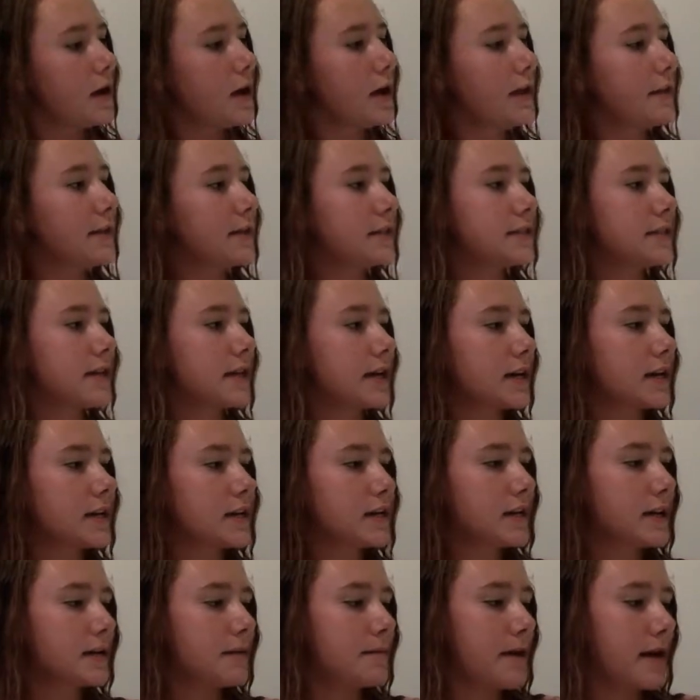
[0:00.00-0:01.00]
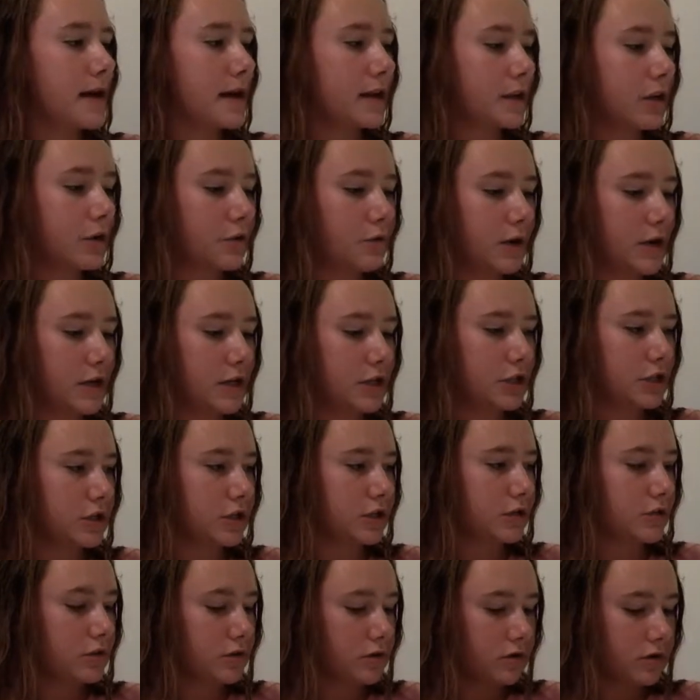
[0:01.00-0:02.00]
In the second kinematic
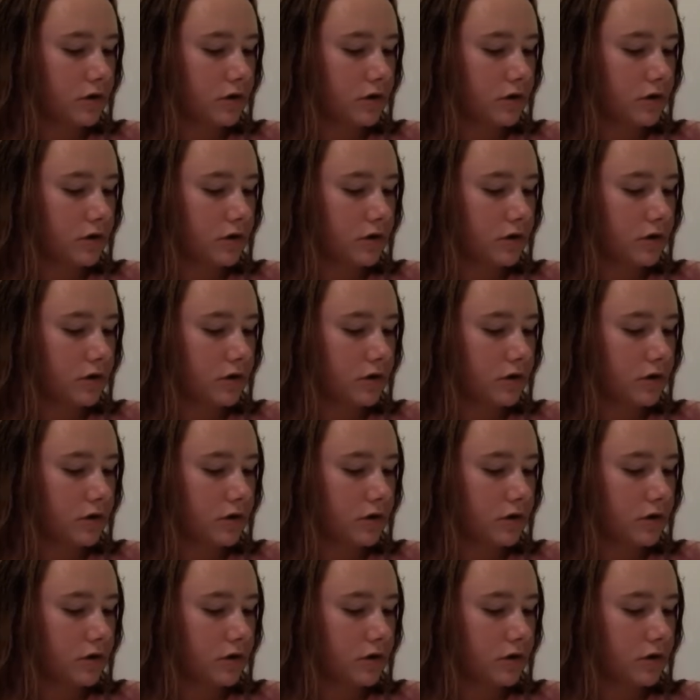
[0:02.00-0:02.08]
equation,